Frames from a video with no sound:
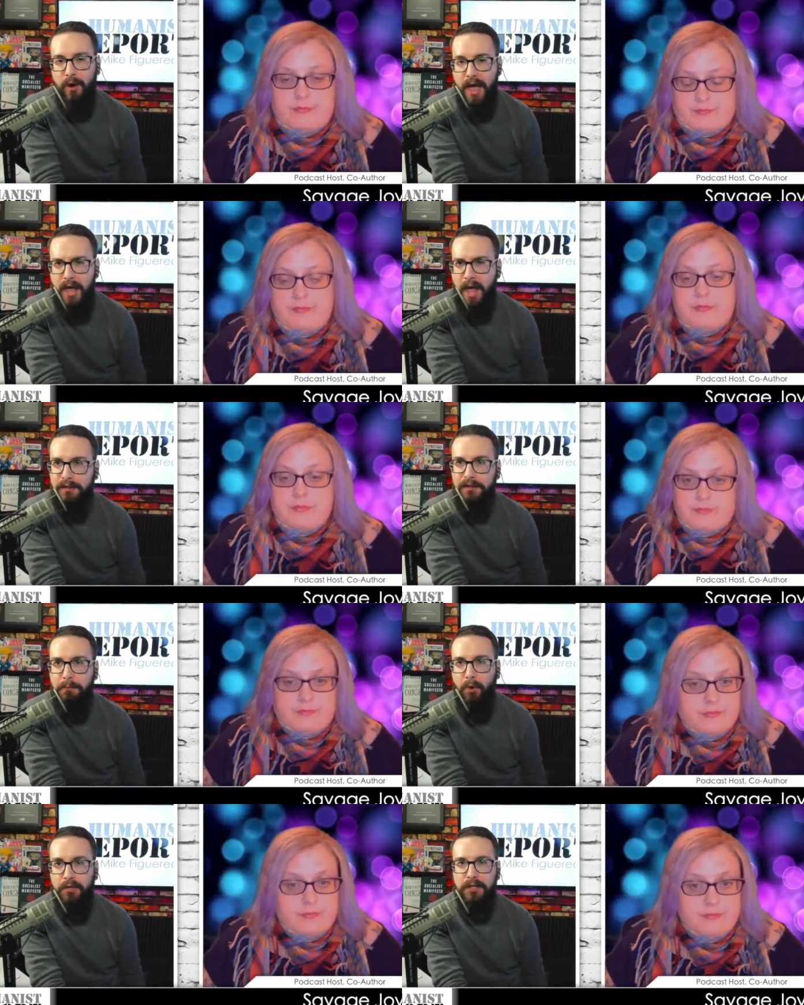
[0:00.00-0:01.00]
Speaker 1: And it's
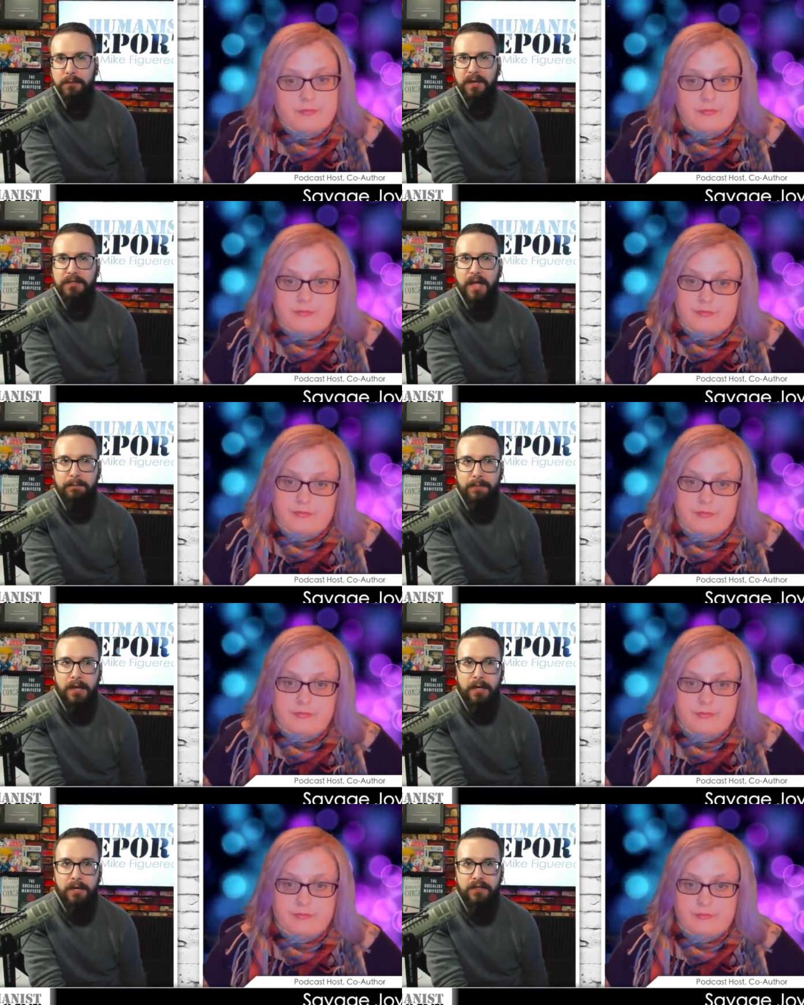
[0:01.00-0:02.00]
important because like,
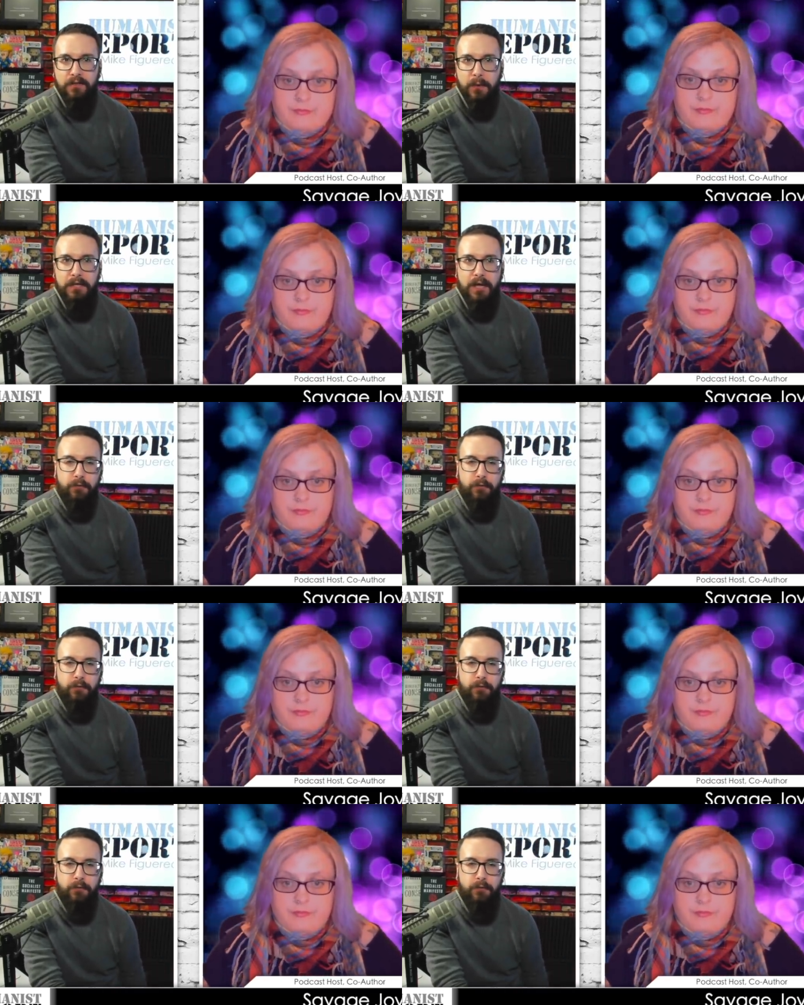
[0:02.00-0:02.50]
this really does